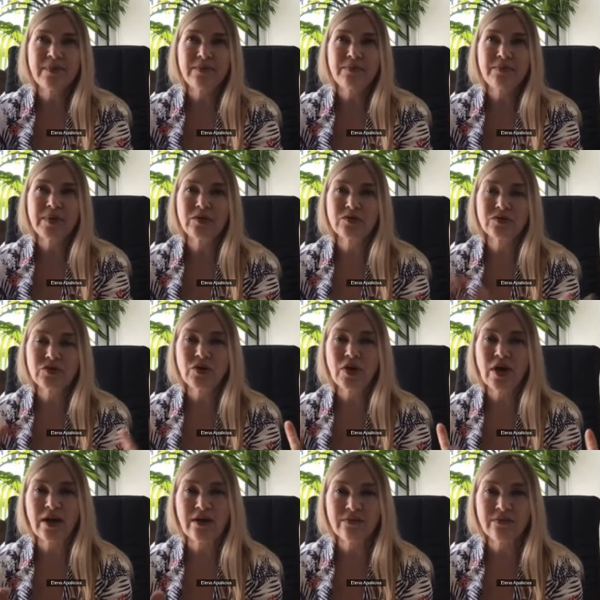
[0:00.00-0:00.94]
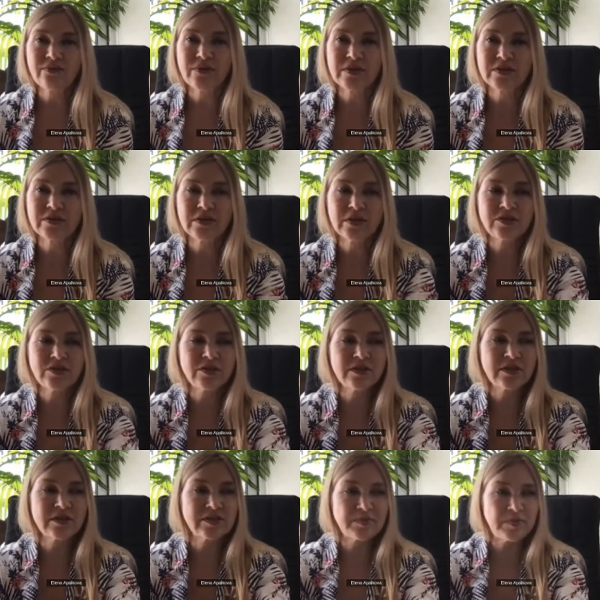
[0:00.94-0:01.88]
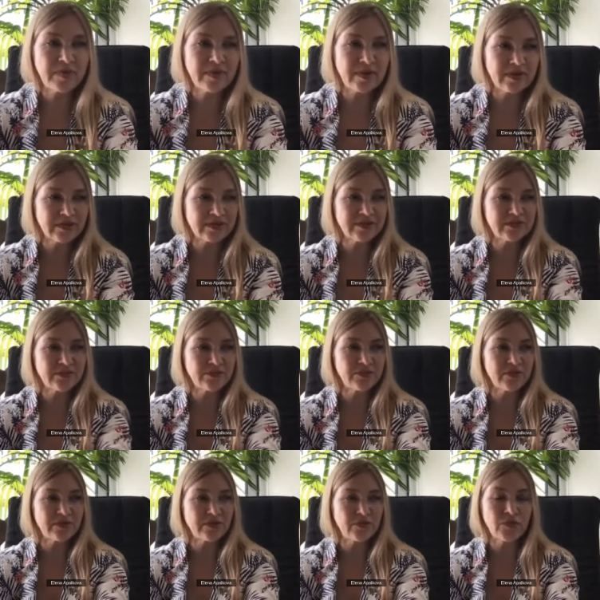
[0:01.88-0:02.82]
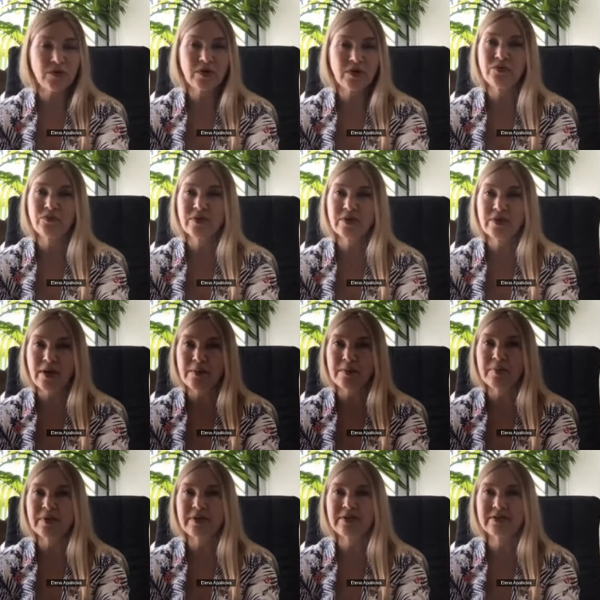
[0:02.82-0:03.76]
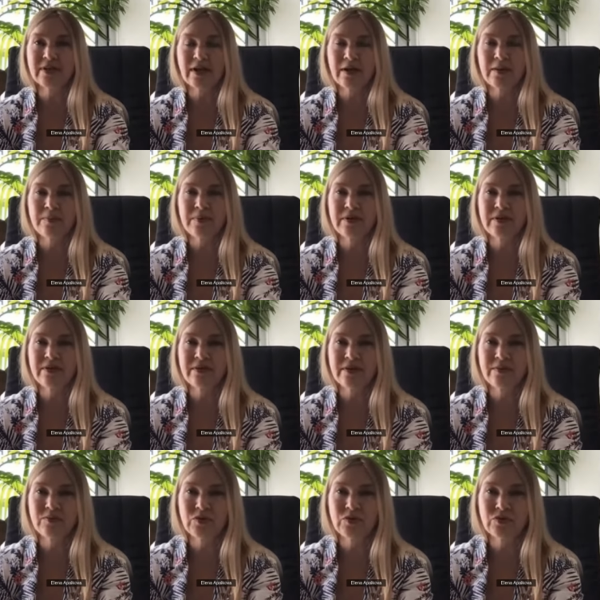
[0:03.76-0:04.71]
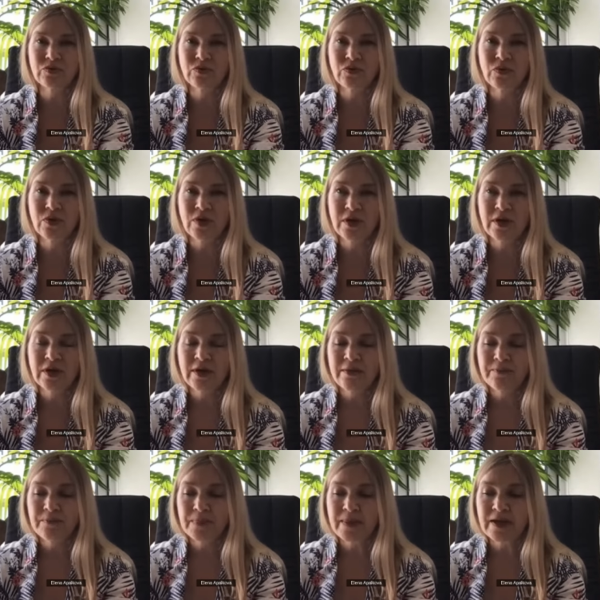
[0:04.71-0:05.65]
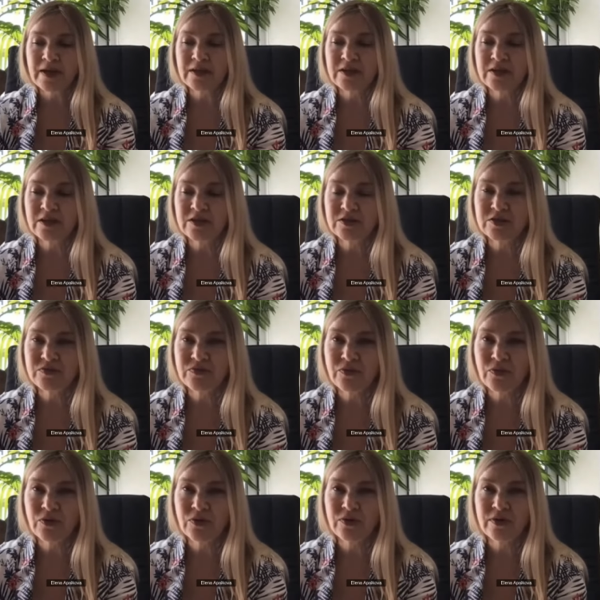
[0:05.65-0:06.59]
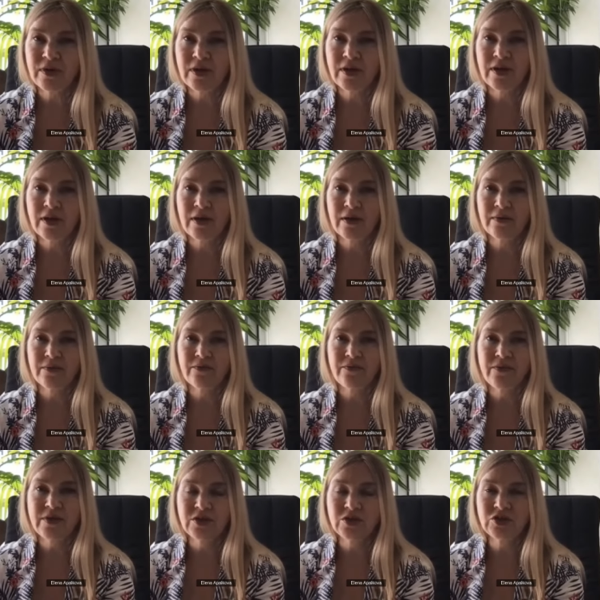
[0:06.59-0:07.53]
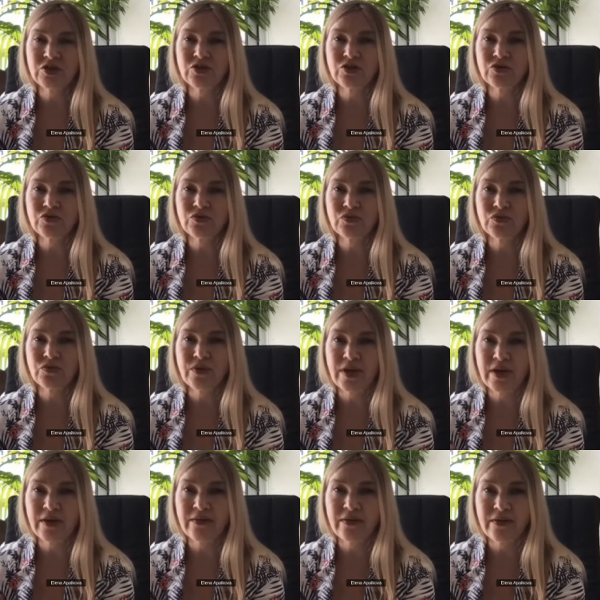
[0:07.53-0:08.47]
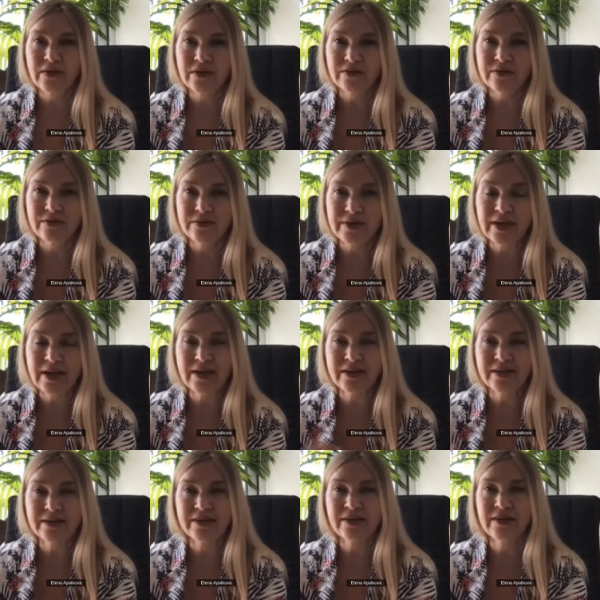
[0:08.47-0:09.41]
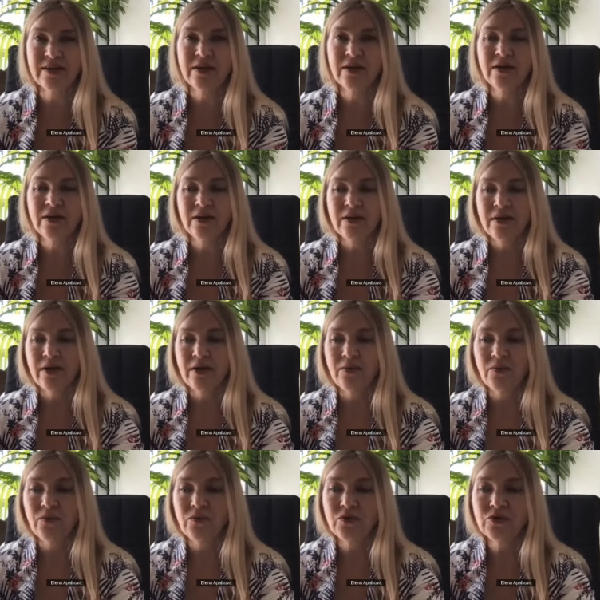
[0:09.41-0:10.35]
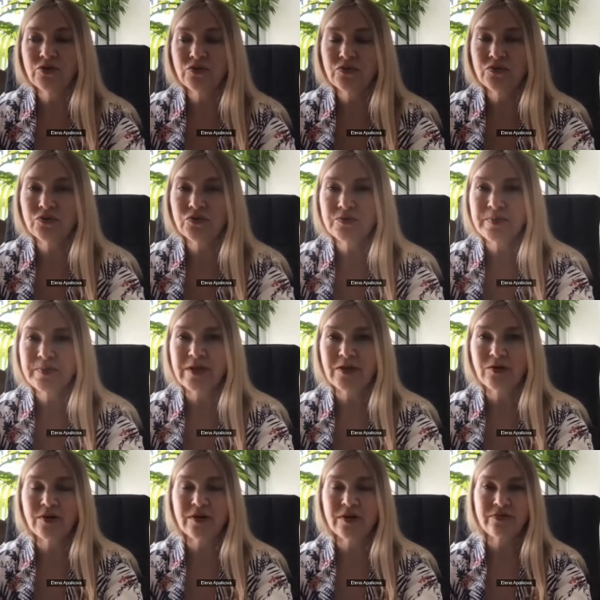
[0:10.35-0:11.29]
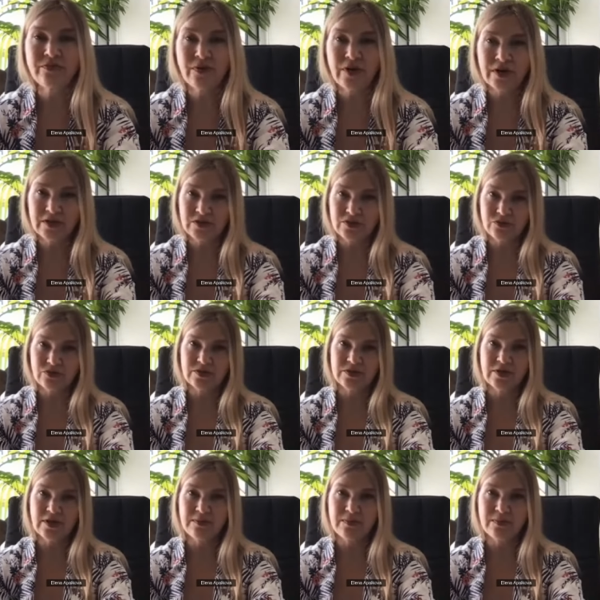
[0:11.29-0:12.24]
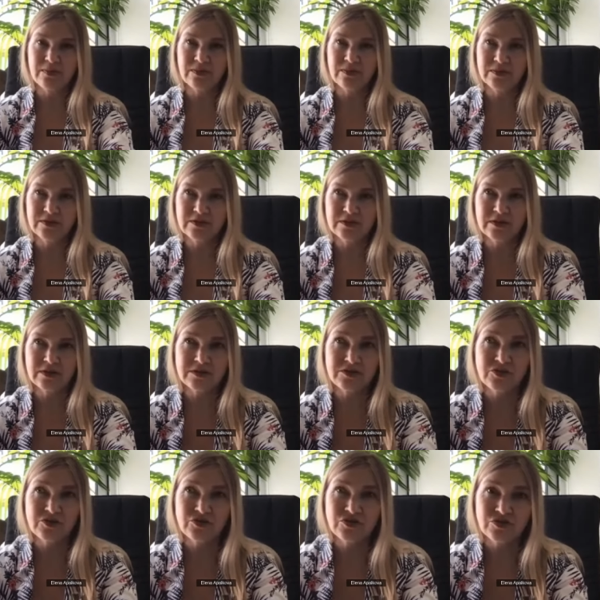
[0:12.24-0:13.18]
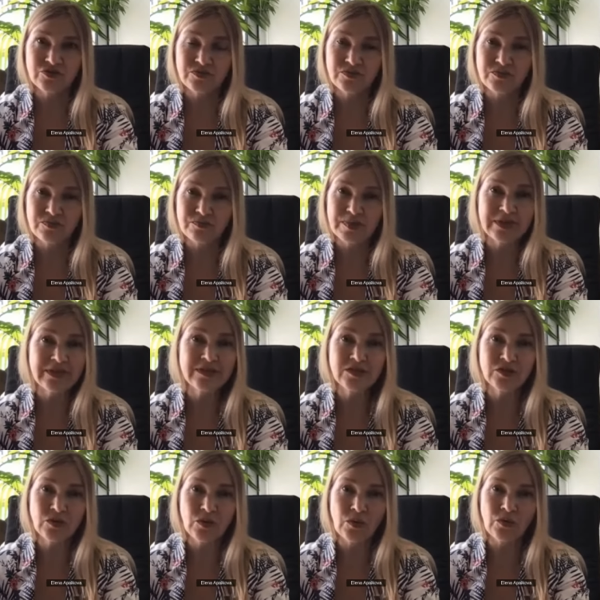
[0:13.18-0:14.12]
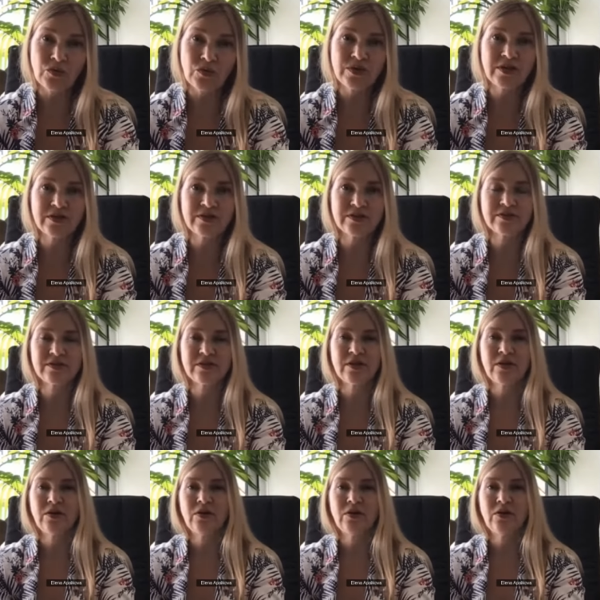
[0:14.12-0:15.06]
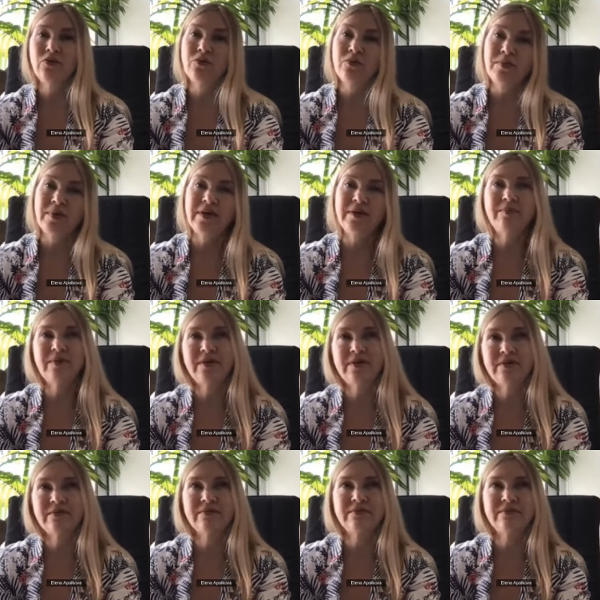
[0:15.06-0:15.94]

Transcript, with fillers: because you have such experience with working with companies, helping them to uh, transfer their vision to their reality, uh, what you would be your advice to some such uh, business owners who maybe